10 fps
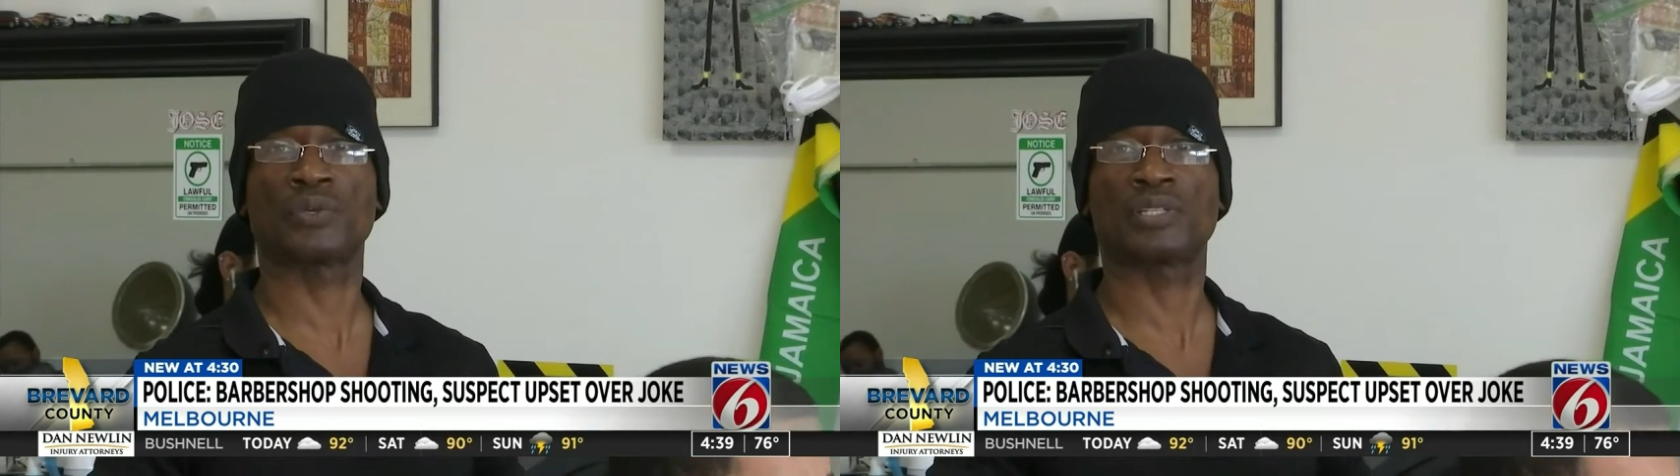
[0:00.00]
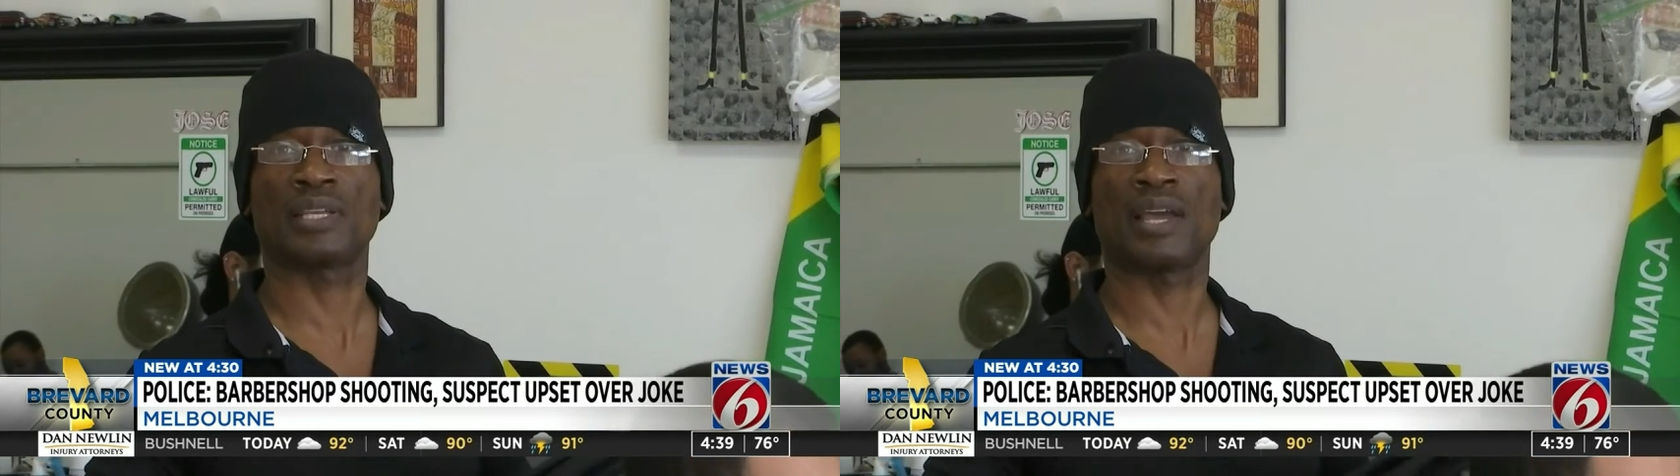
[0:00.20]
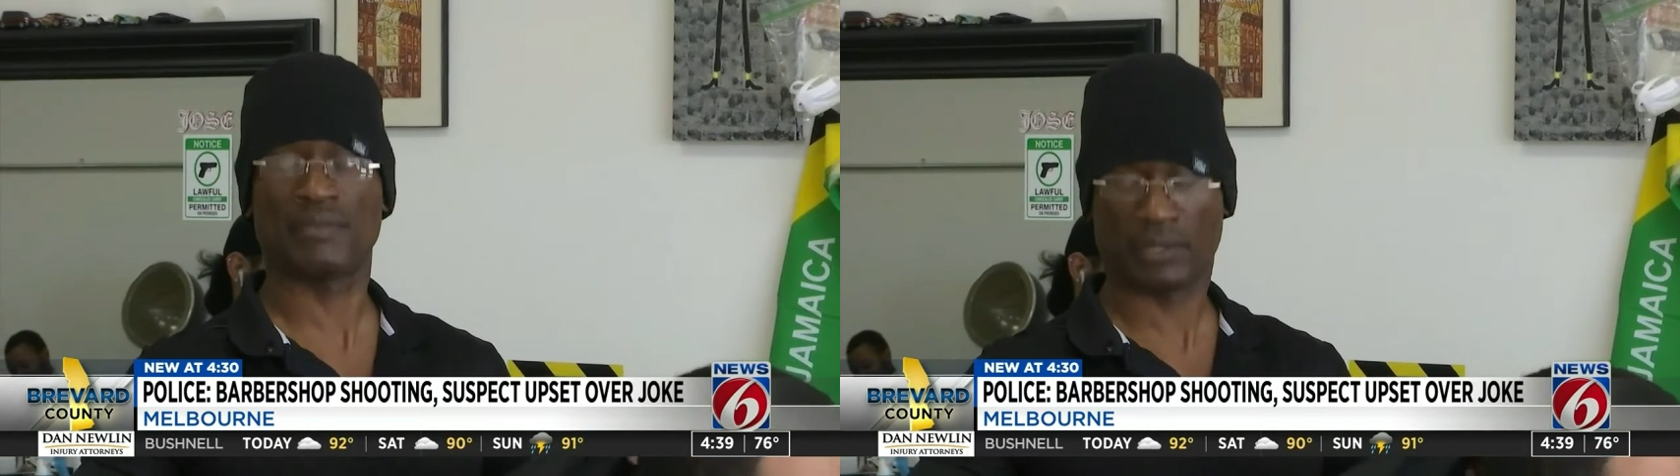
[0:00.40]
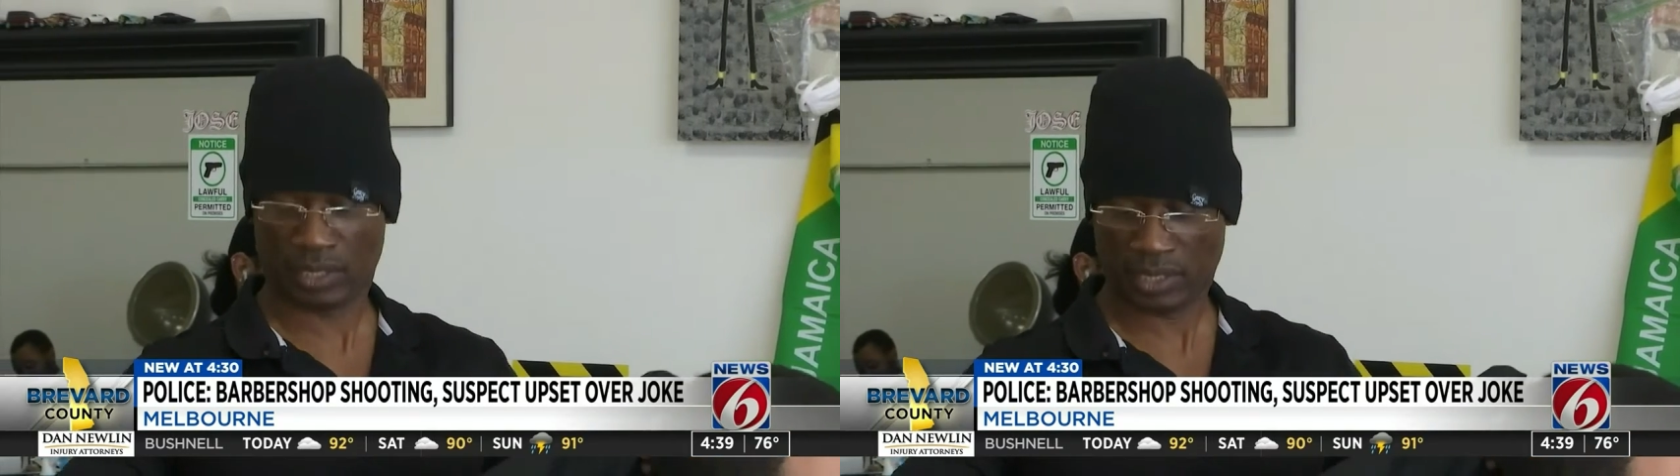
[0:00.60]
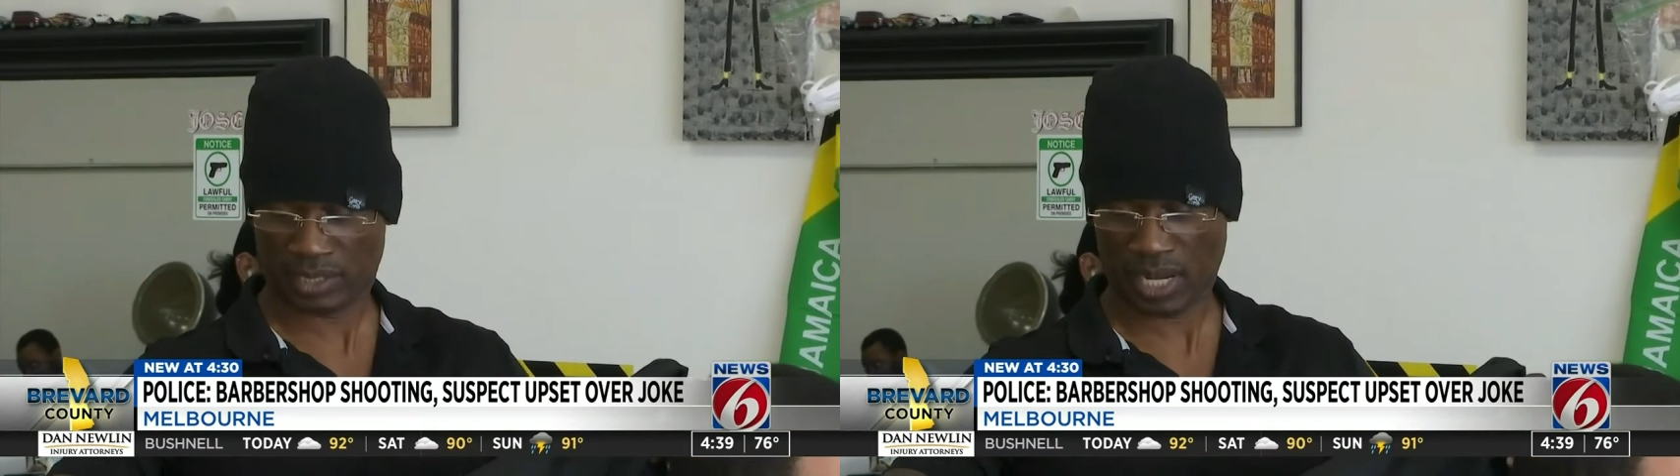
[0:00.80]
We're usually having a
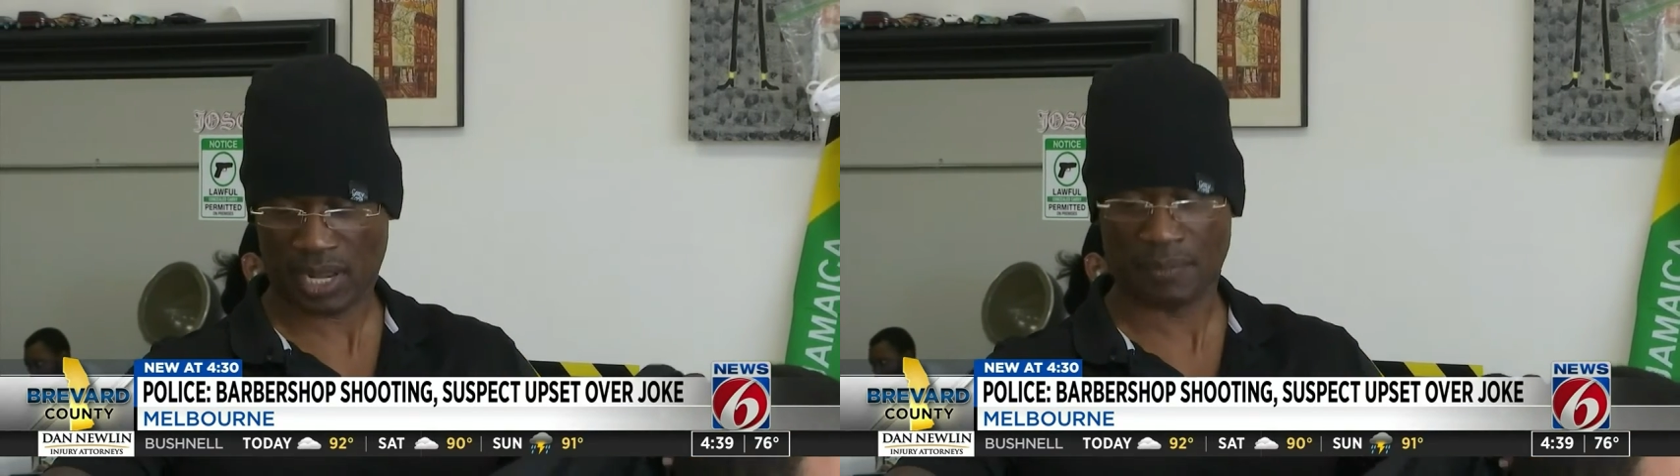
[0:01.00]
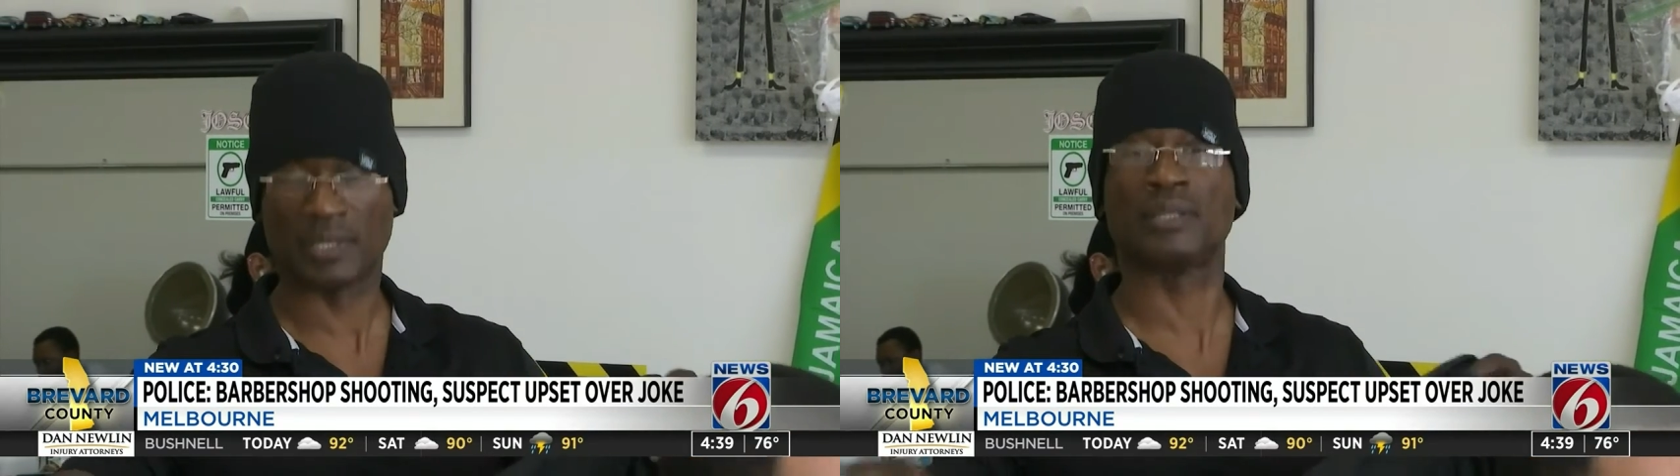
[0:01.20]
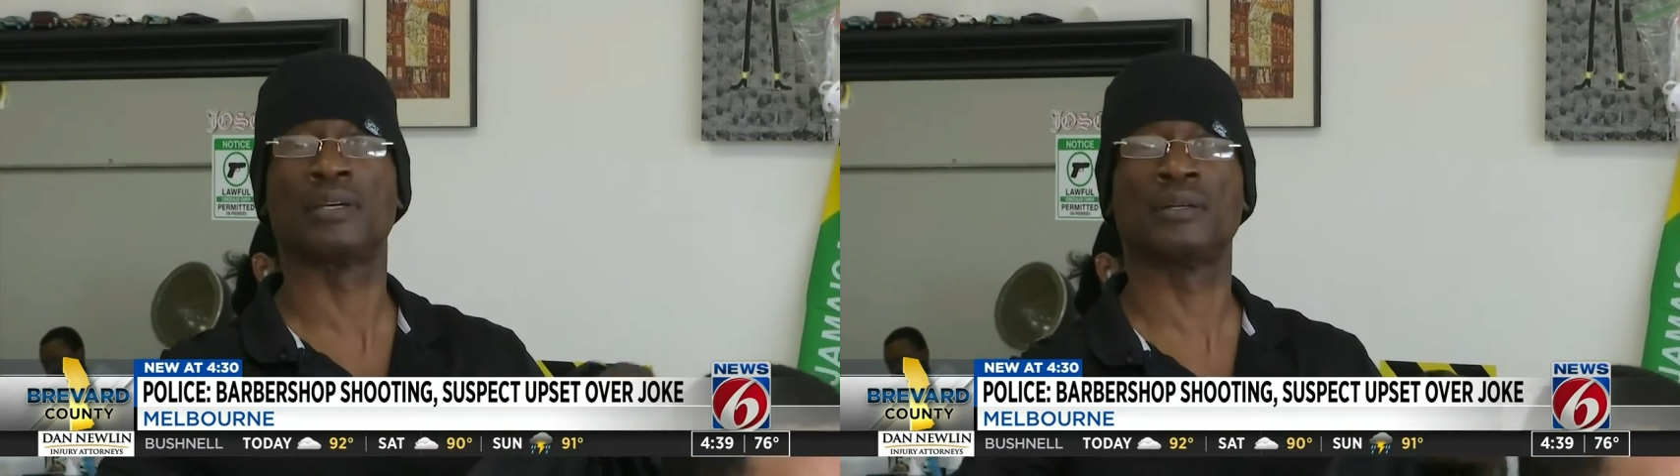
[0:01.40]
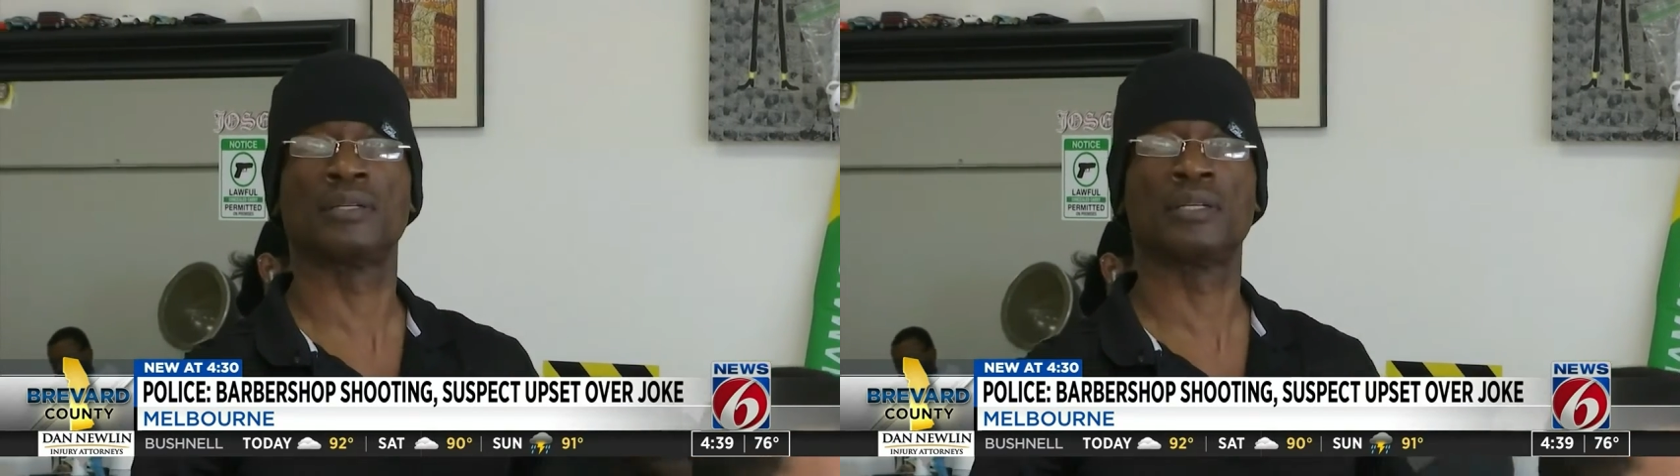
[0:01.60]
good time, and you know.